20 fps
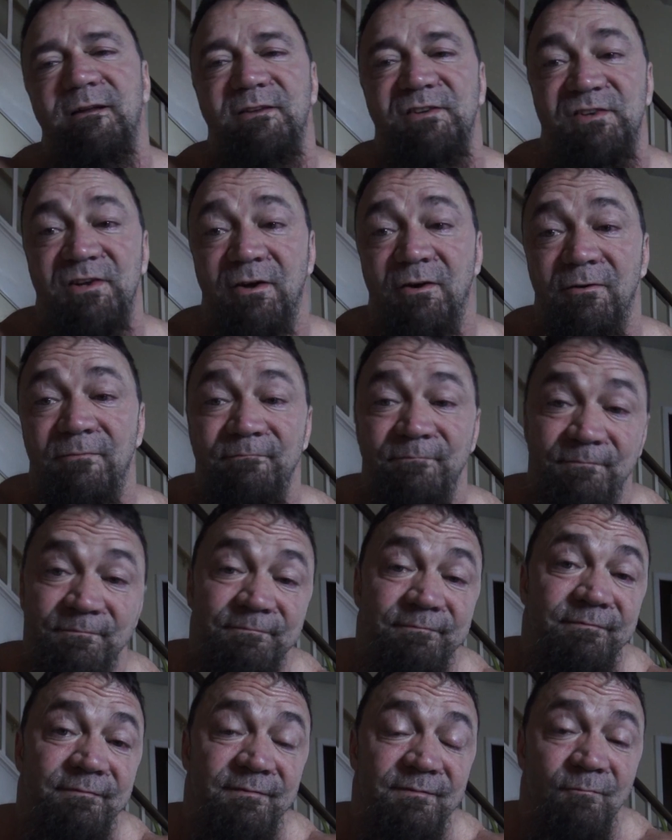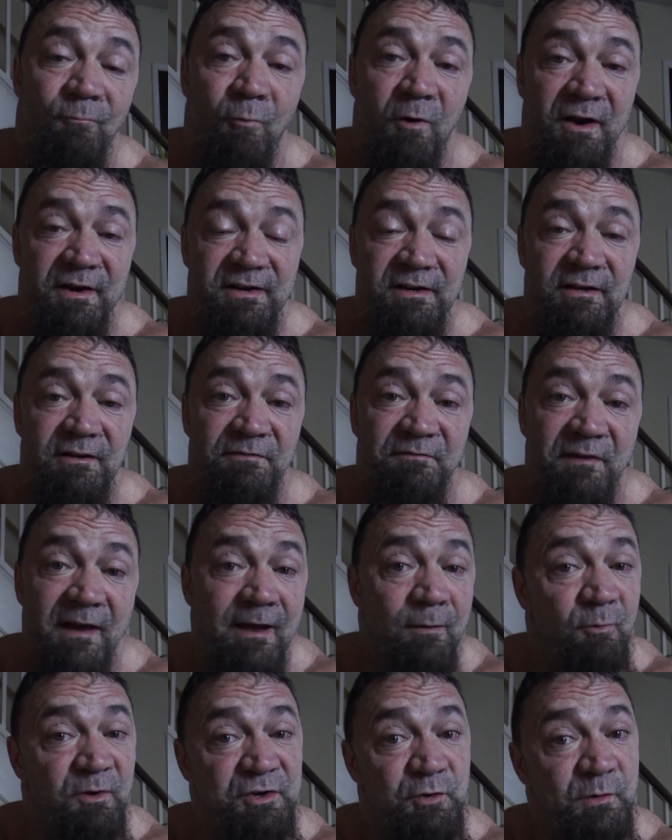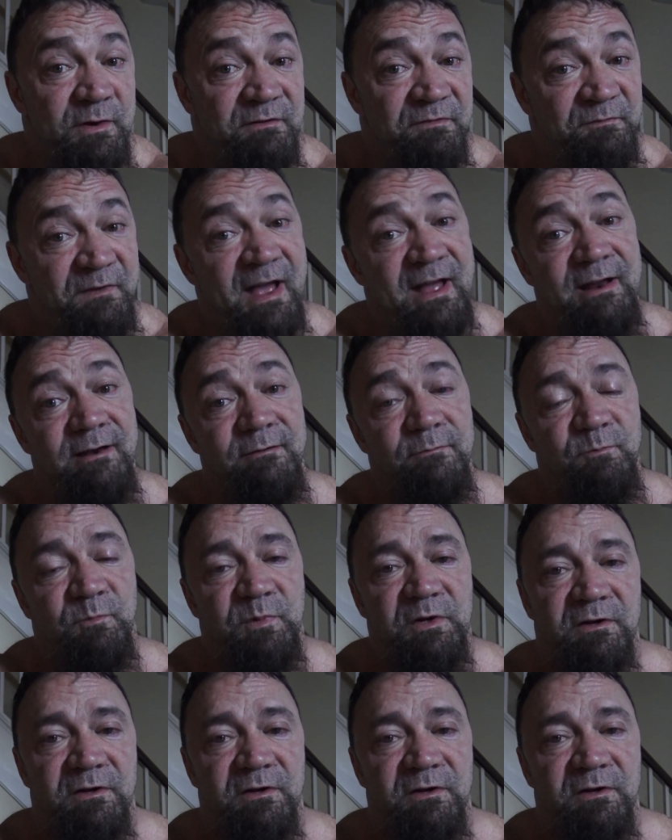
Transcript: So why do you get fat when you eat fat?